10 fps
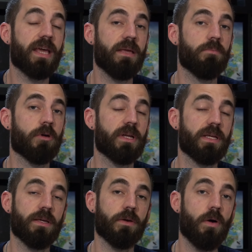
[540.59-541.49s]

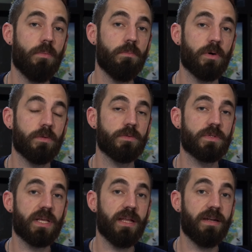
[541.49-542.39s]
game-breaking
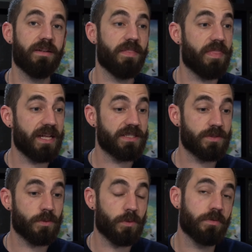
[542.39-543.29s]
combos, and that
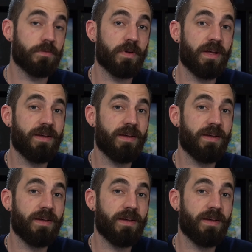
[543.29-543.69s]
sort of